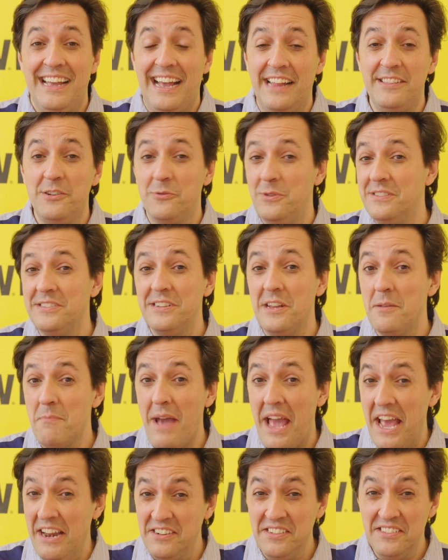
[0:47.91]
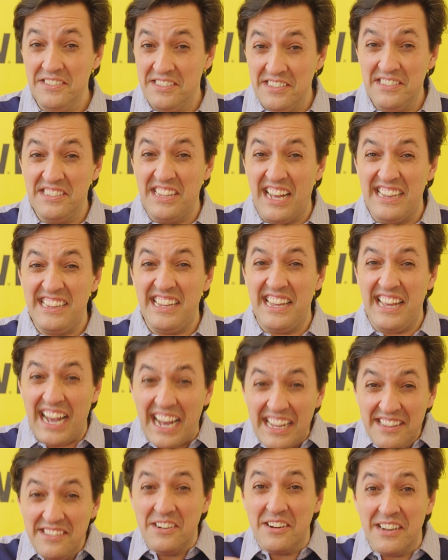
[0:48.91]
And the reason it matters is that the
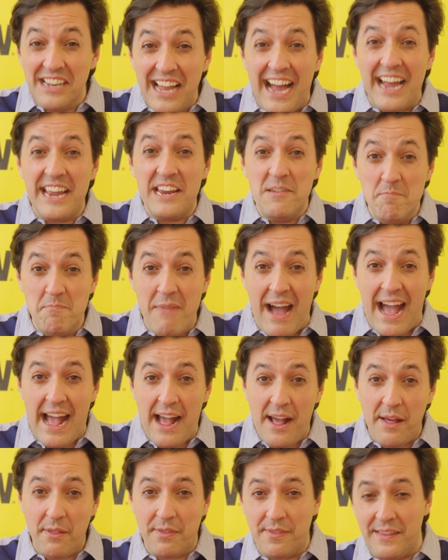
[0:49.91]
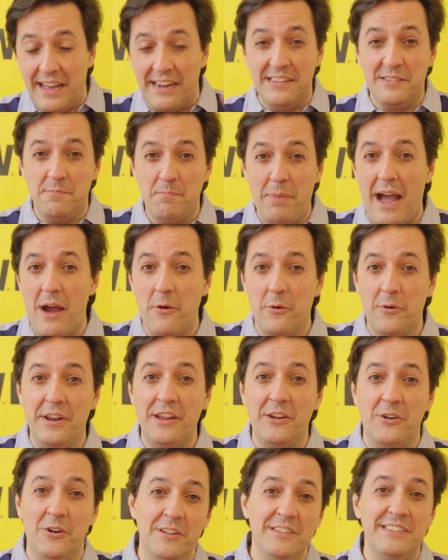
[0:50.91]
underlying math that is
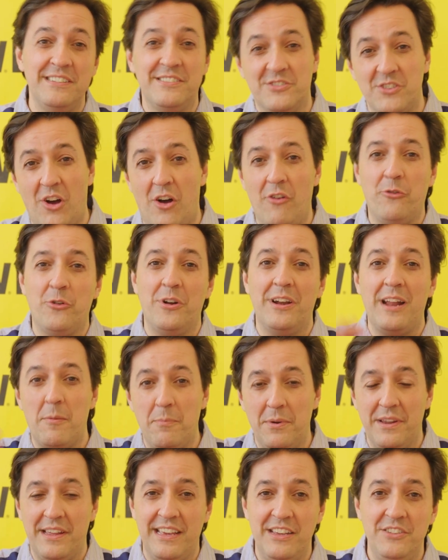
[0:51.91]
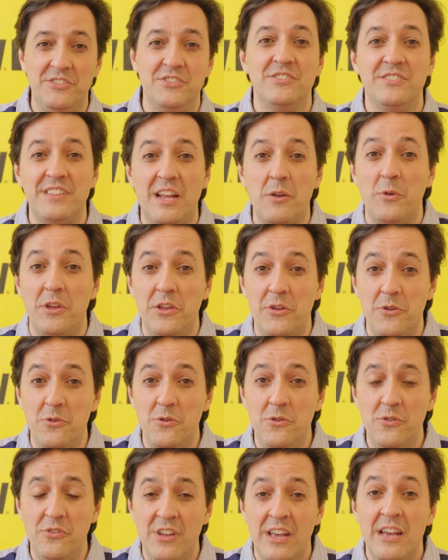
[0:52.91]
powering all these software and applications that we
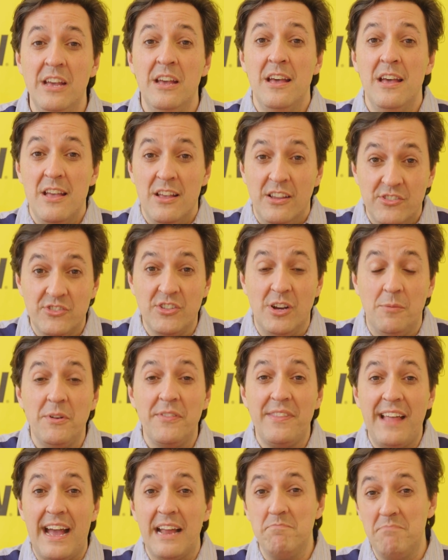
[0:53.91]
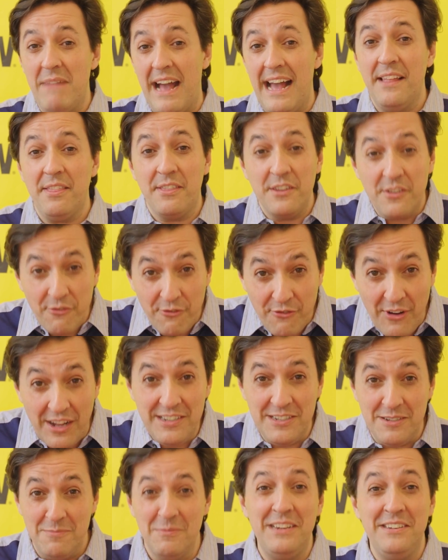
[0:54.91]
use, some of that math is
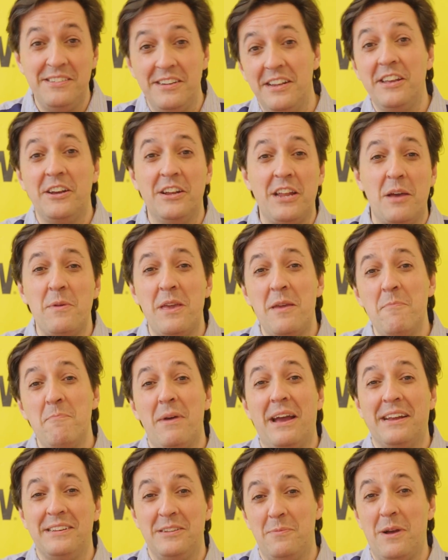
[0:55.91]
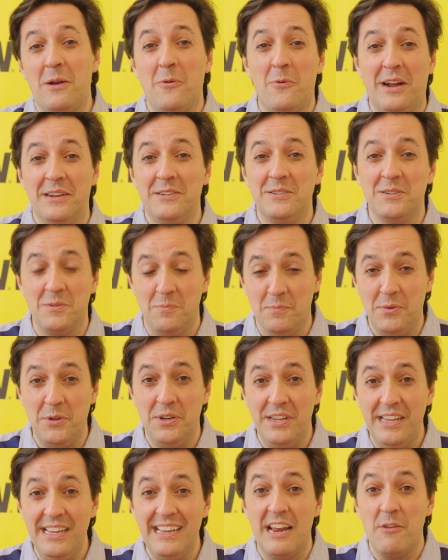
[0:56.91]
fundamentally going to be impacted by quantum
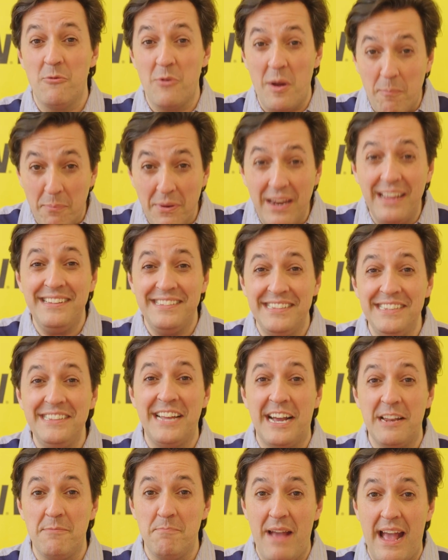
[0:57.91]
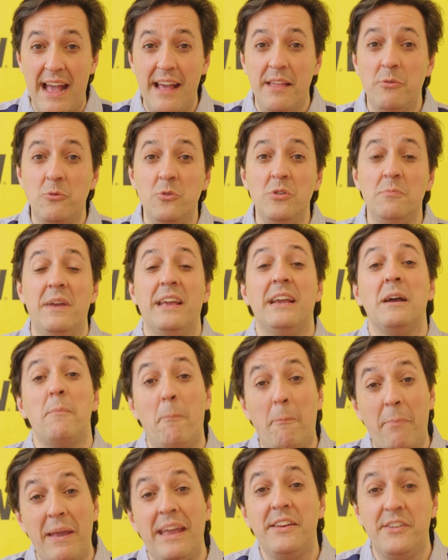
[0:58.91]
computing, and replacing that math will make a
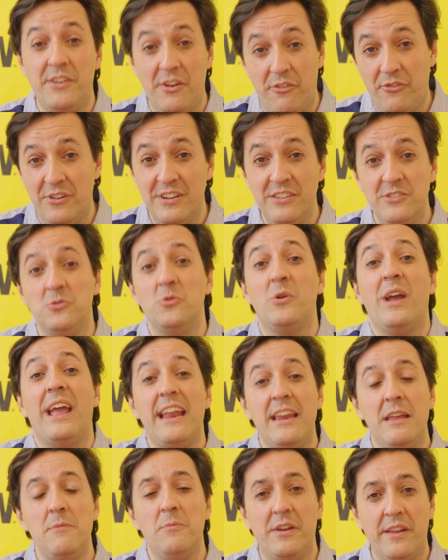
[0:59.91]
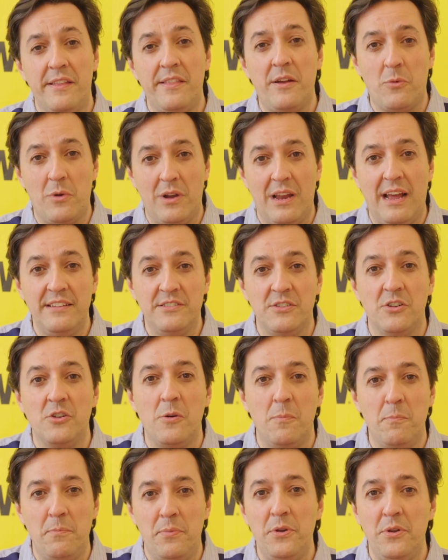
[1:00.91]
big difference to anybody that relies on
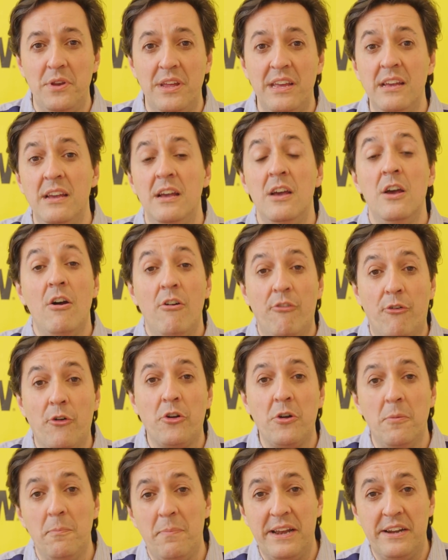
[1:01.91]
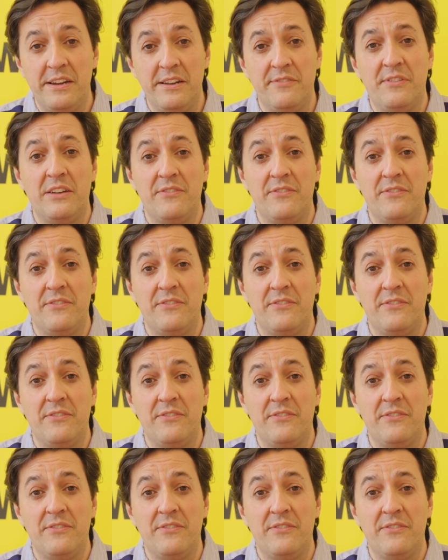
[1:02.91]
computing for competitive